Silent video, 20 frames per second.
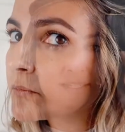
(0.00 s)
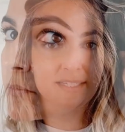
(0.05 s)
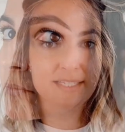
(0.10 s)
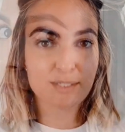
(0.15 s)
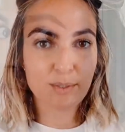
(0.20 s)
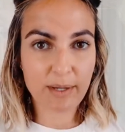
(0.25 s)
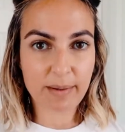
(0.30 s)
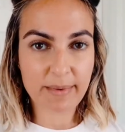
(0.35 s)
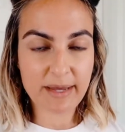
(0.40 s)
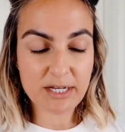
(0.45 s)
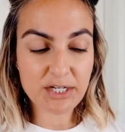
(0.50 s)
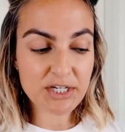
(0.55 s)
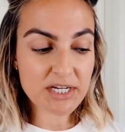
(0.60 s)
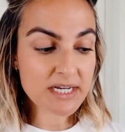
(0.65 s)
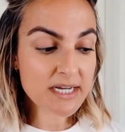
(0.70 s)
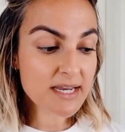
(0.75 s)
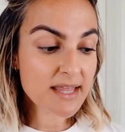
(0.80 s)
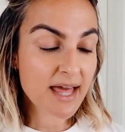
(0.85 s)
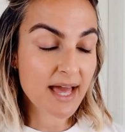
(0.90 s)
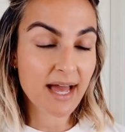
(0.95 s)
So I
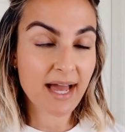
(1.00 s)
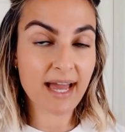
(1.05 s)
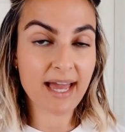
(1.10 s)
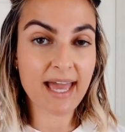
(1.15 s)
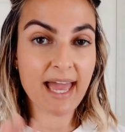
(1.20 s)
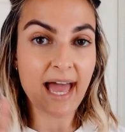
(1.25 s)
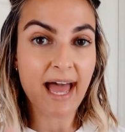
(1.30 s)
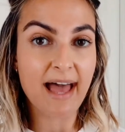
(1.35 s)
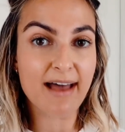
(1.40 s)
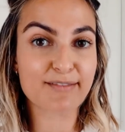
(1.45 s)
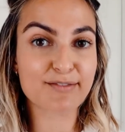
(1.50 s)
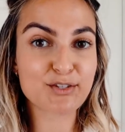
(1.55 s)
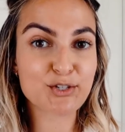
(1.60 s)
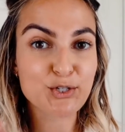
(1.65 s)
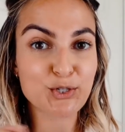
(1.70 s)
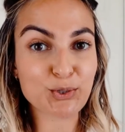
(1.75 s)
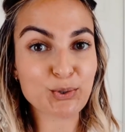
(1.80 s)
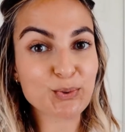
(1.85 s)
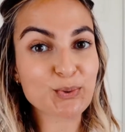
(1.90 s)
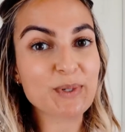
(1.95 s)
mentioned that I have
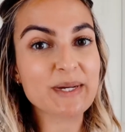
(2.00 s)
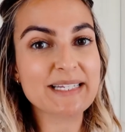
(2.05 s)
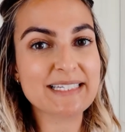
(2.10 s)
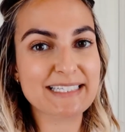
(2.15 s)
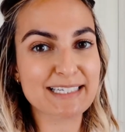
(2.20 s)
two